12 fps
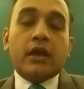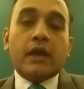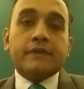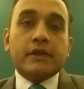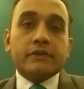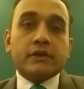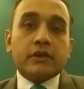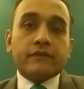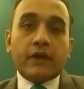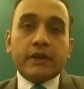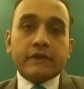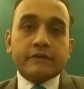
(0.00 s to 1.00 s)
And then the
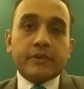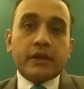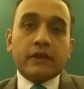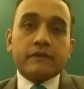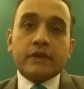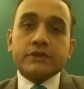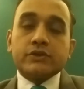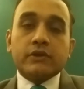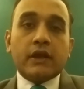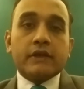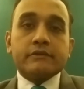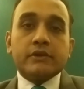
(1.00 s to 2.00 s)
refining space
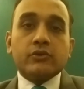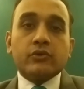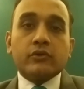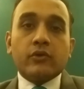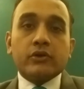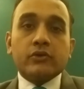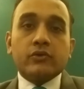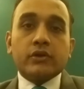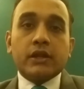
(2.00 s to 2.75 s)
actually has been doing quite good,